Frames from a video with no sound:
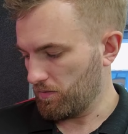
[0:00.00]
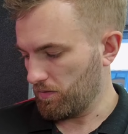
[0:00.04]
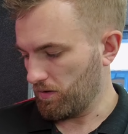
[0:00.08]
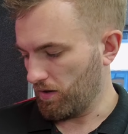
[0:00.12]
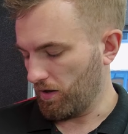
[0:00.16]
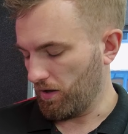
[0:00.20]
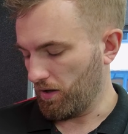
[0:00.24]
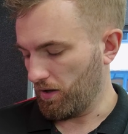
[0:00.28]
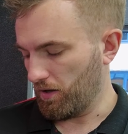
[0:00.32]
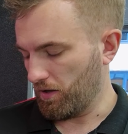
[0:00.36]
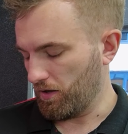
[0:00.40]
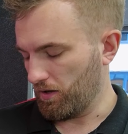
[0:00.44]

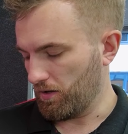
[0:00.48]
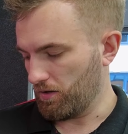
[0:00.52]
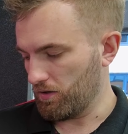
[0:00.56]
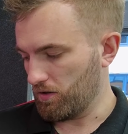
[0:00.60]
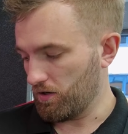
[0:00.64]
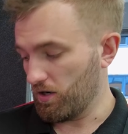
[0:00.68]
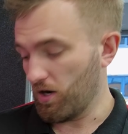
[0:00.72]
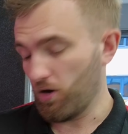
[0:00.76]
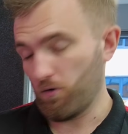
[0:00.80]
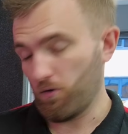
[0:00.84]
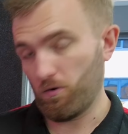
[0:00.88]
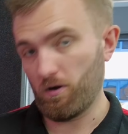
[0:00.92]

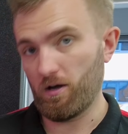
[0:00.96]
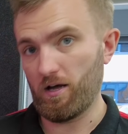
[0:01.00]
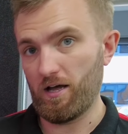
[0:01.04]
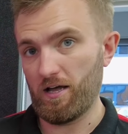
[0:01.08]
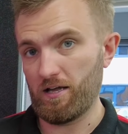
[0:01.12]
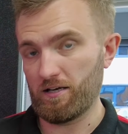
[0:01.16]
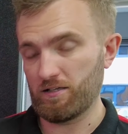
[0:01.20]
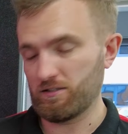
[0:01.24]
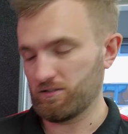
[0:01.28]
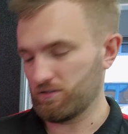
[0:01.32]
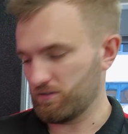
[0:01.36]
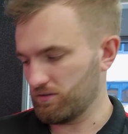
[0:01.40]
lower
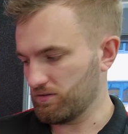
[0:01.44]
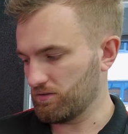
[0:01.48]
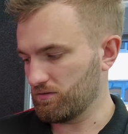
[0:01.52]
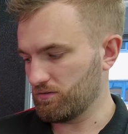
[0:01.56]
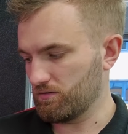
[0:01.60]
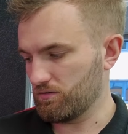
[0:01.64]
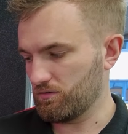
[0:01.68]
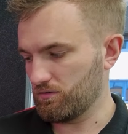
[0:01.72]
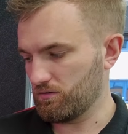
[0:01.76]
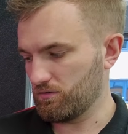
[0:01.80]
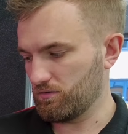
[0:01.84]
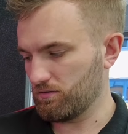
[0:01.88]
end.
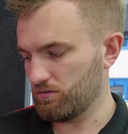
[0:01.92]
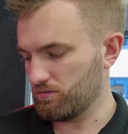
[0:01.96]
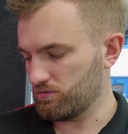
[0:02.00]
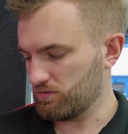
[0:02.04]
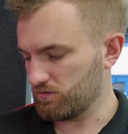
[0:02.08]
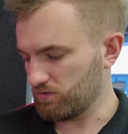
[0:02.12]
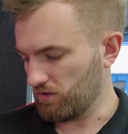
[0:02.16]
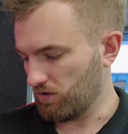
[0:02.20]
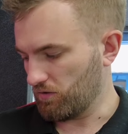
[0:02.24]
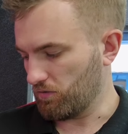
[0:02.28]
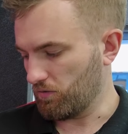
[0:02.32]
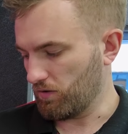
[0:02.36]

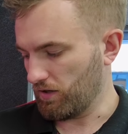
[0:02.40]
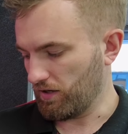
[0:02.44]
So